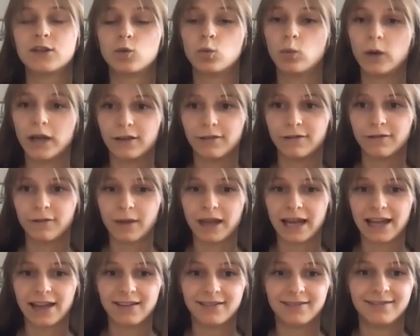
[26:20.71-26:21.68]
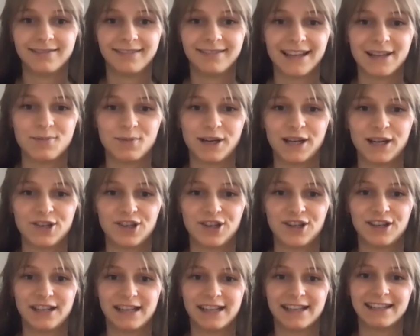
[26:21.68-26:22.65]
win for me in my
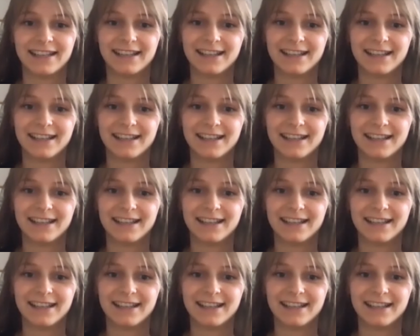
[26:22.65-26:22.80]
journey.